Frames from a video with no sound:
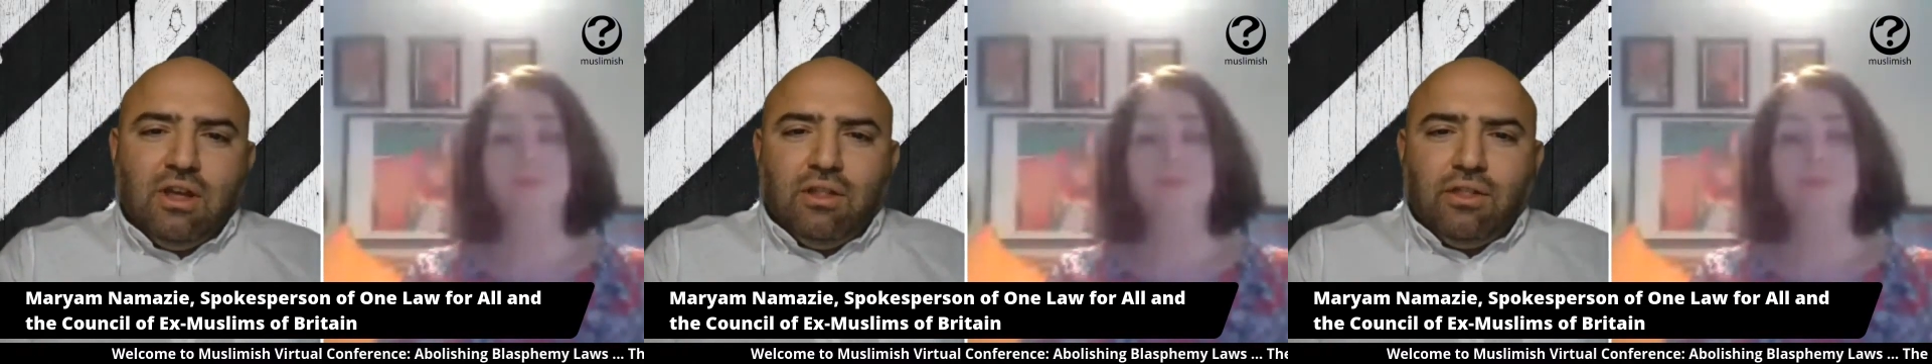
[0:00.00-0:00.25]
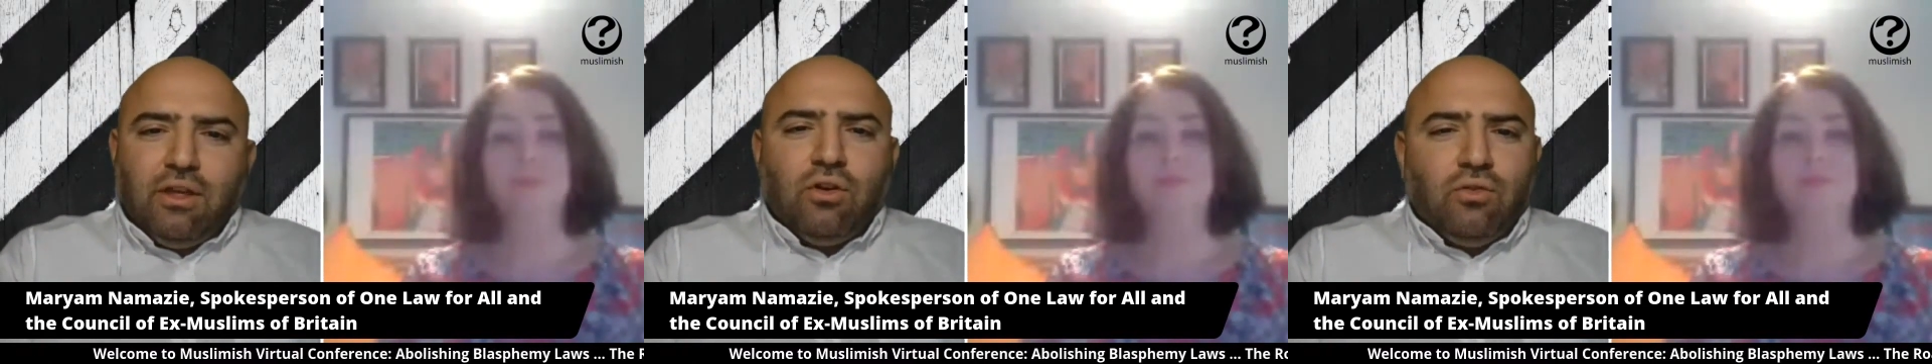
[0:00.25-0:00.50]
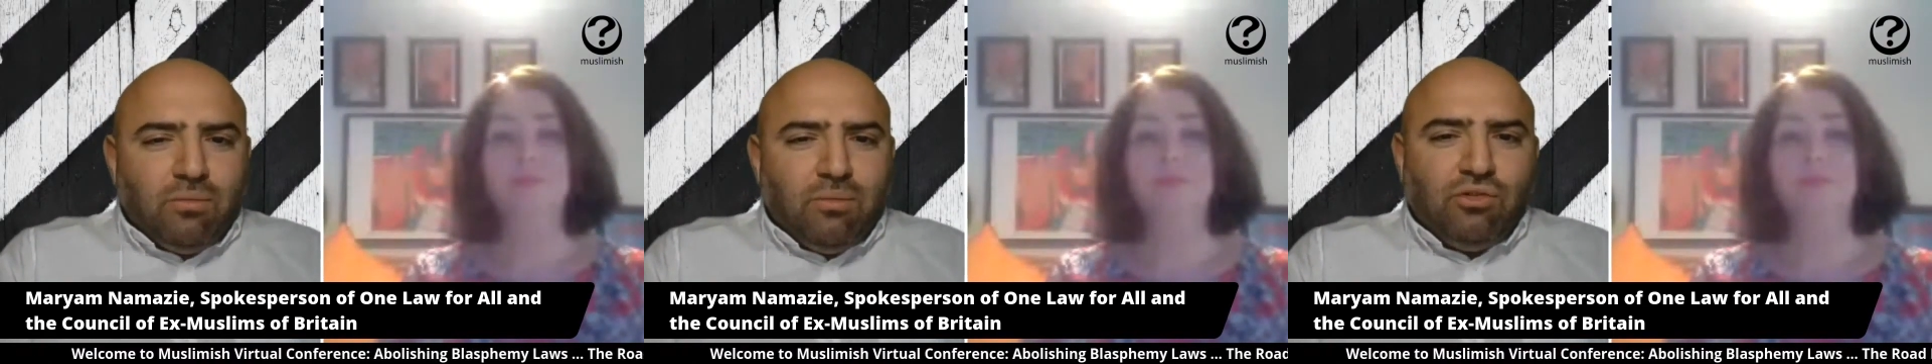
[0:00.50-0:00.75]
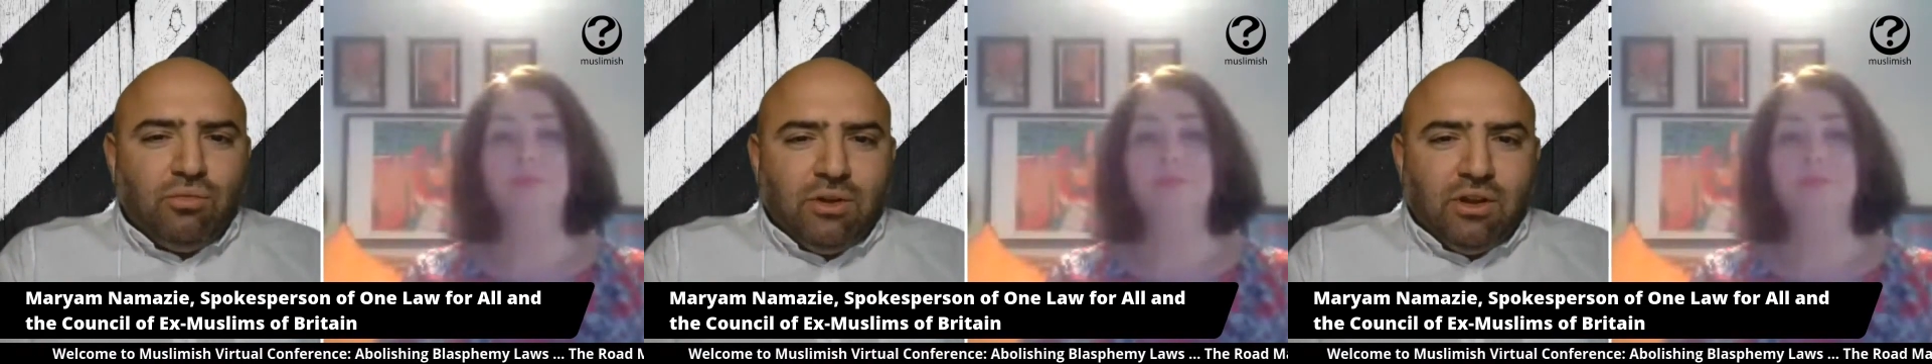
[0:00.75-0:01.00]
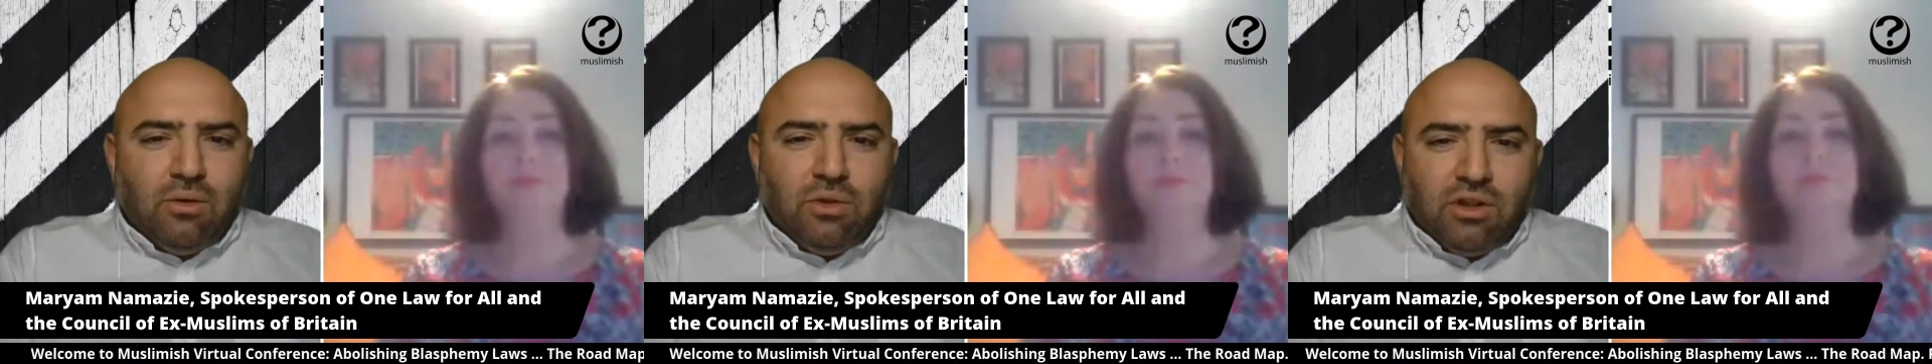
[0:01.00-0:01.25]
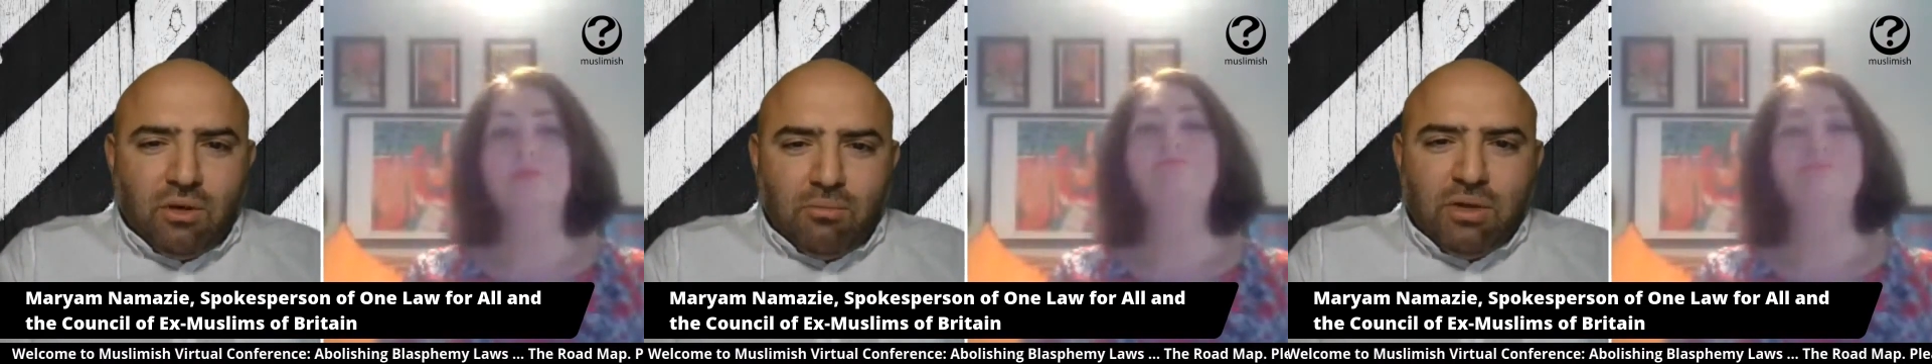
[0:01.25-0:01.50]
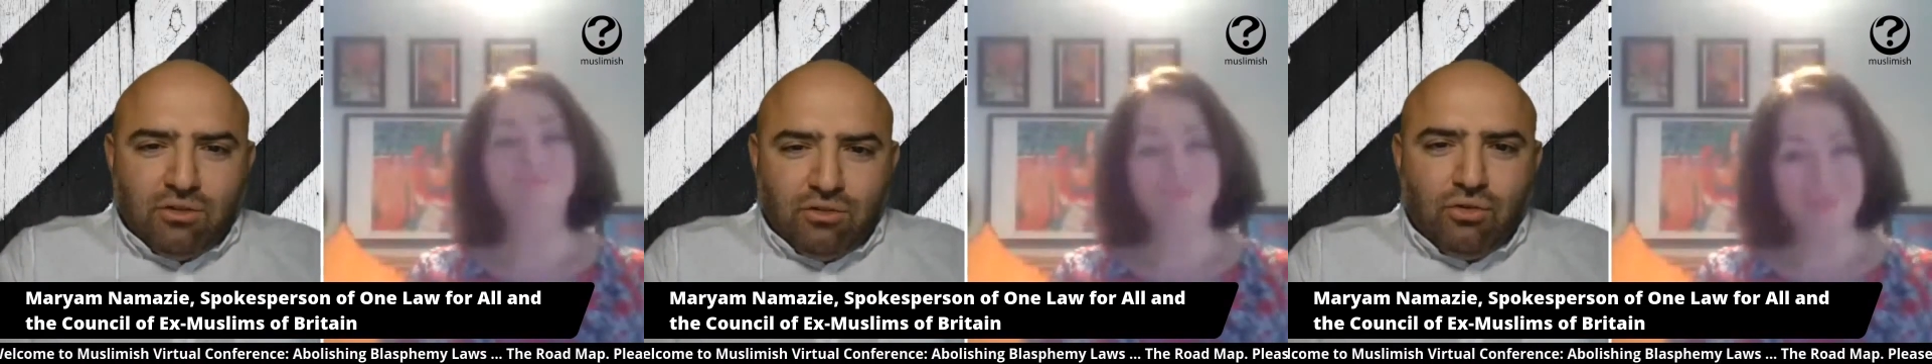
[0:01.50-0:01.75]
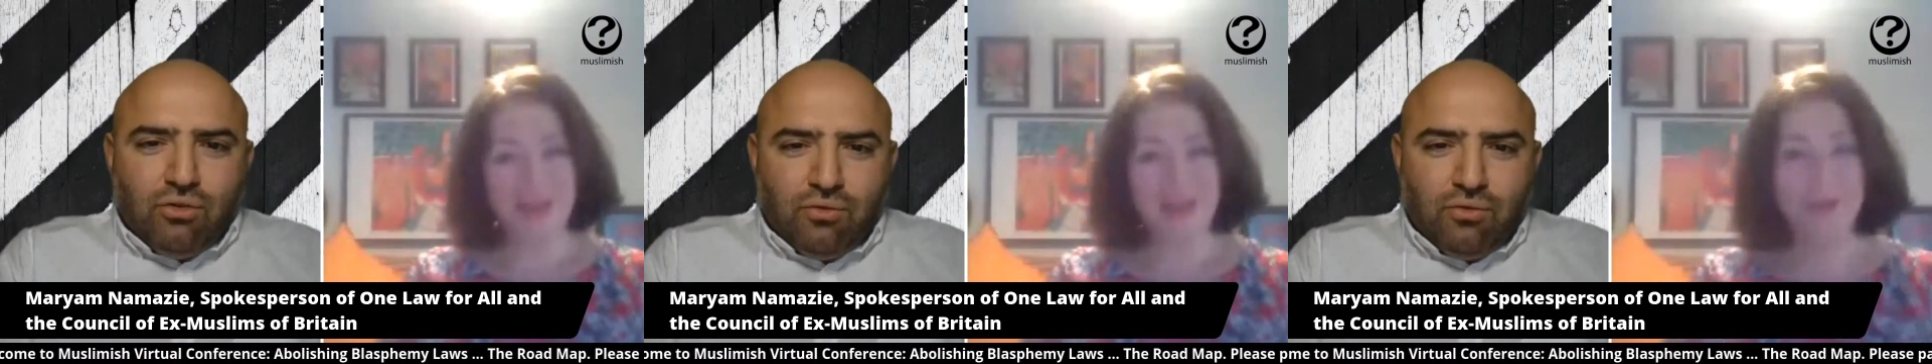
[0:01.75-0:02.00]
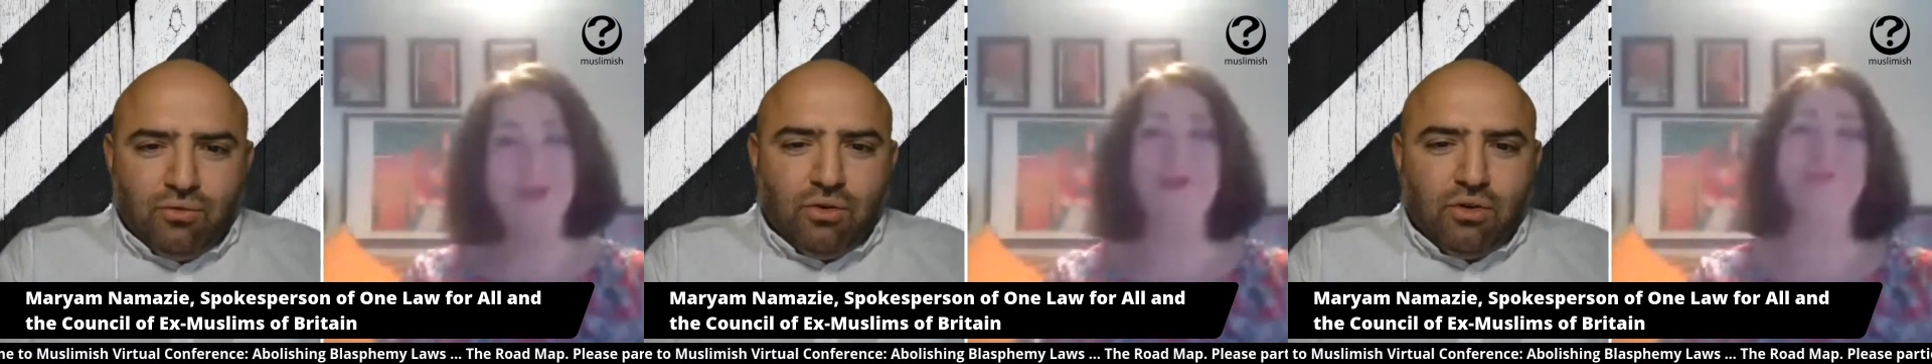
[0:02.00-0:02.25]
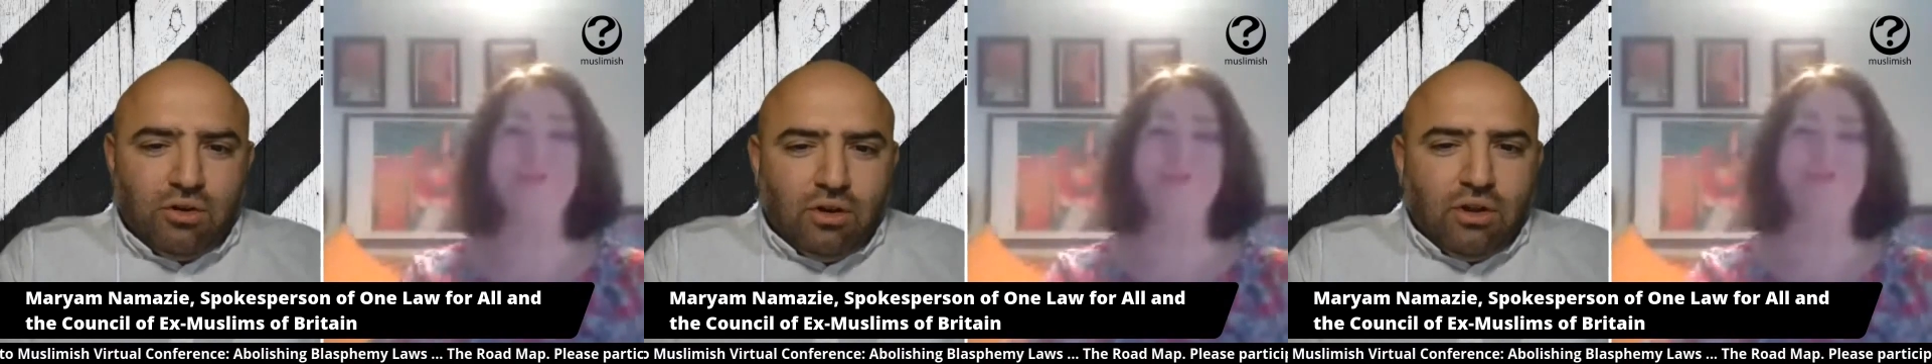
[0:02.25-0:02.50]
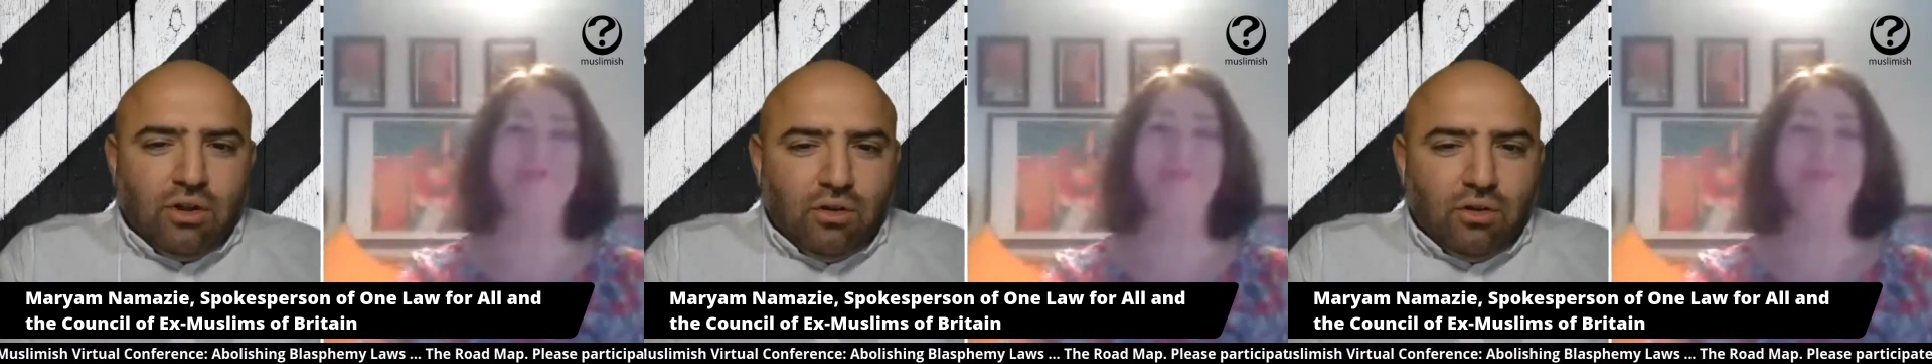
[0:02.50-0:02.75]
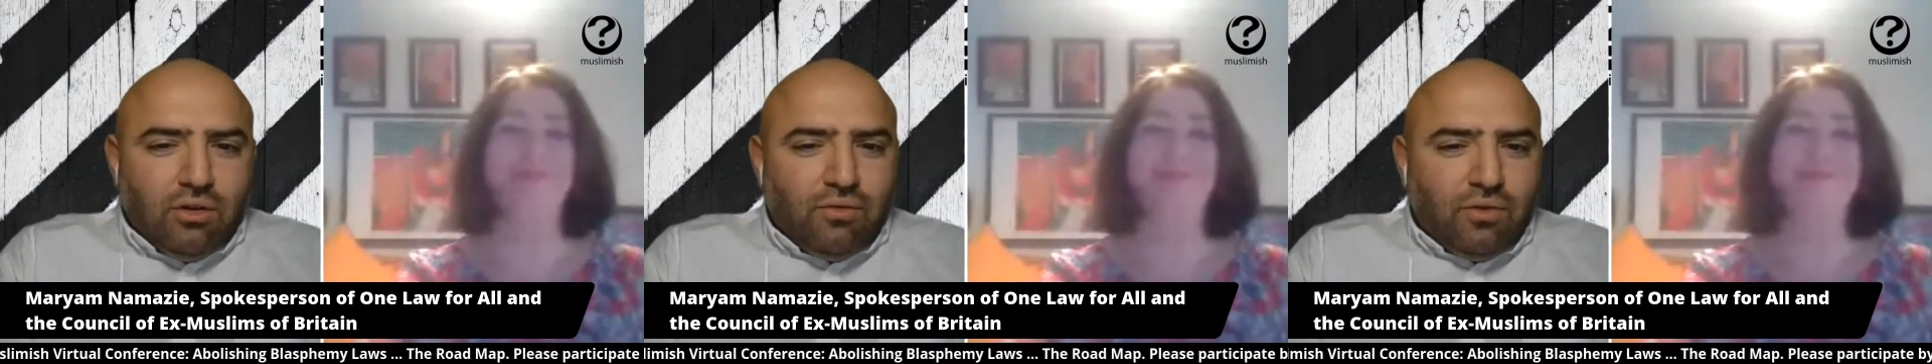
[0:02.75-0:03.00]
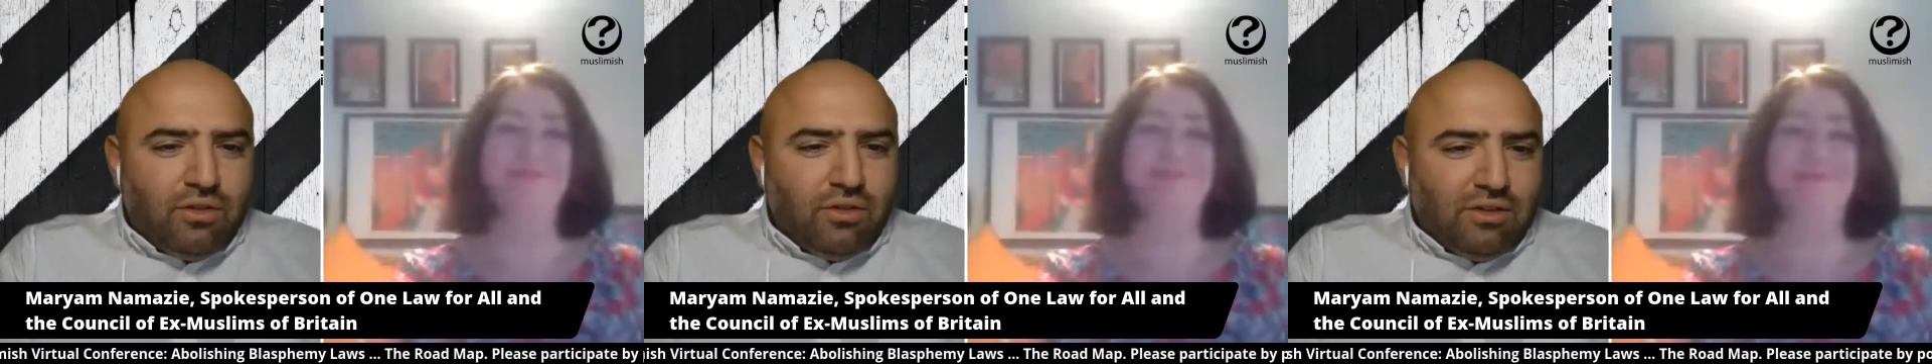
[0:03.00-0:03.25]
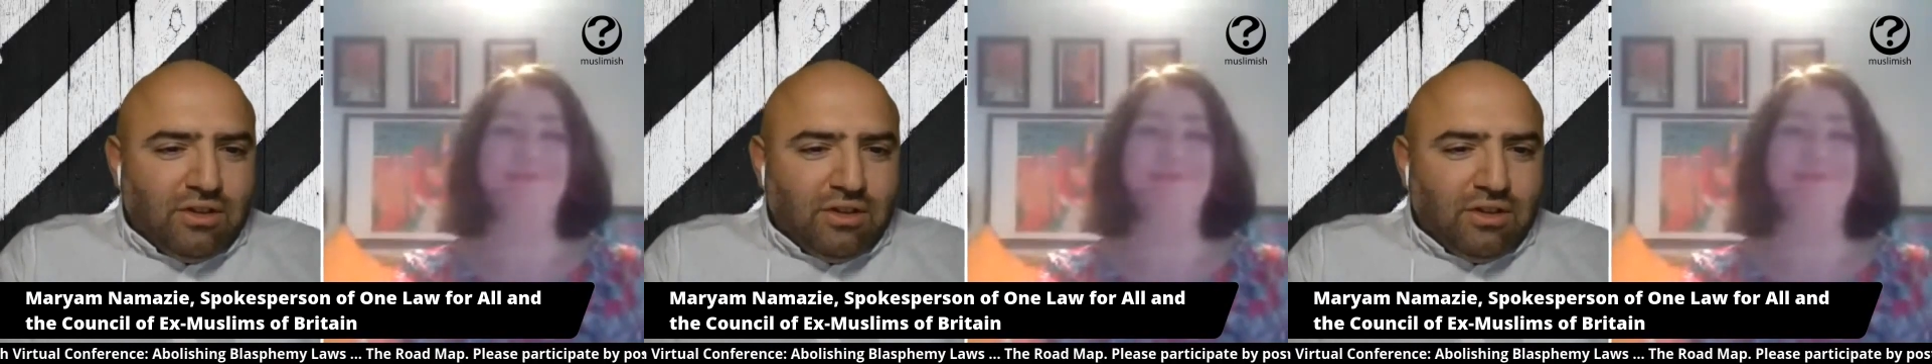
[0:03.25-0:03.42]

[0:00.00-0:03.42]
Thank you very much, Maryam. We'll come back to you for a further